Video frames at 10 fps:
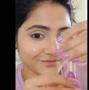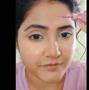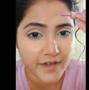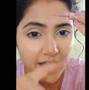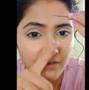
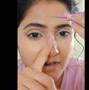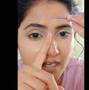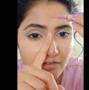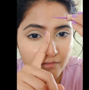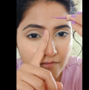
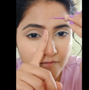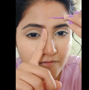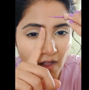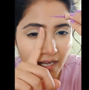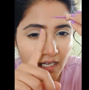Very
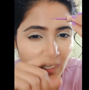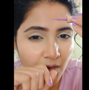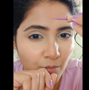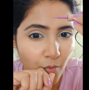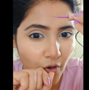
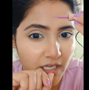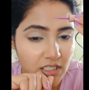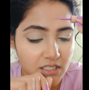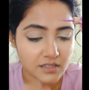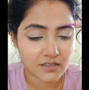fine
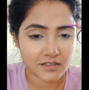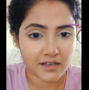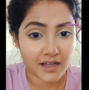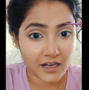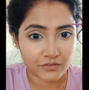point.
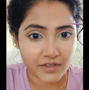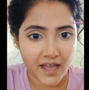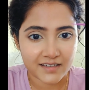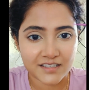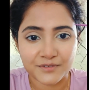I love
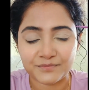that.